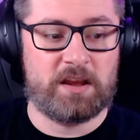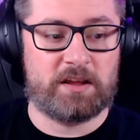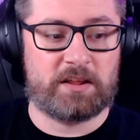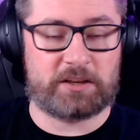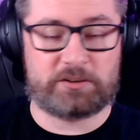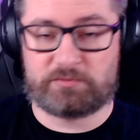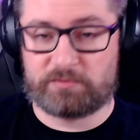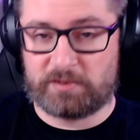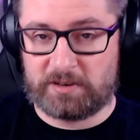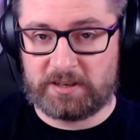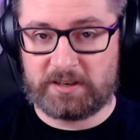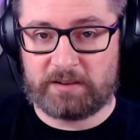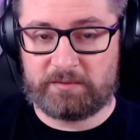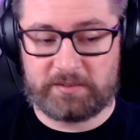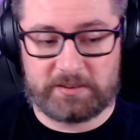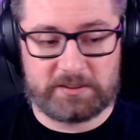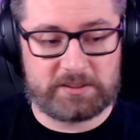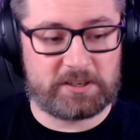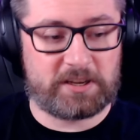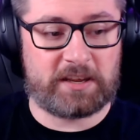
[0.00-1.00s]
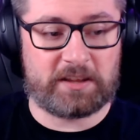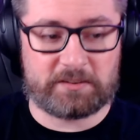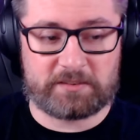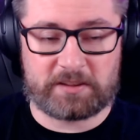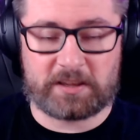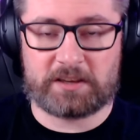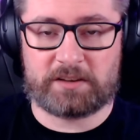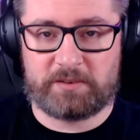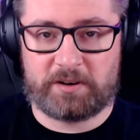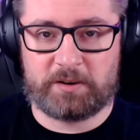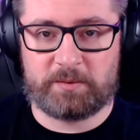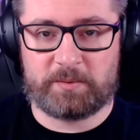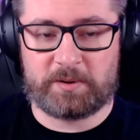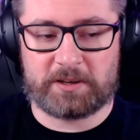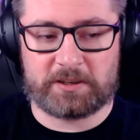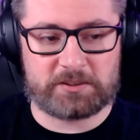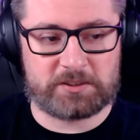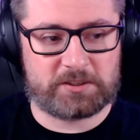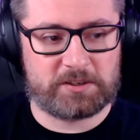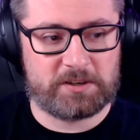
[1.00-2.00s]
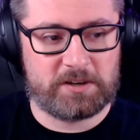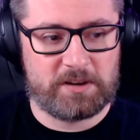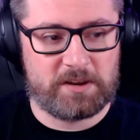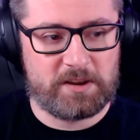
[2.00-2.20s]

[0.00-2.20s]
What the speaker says: That's really lovely to hear. Thank you very much.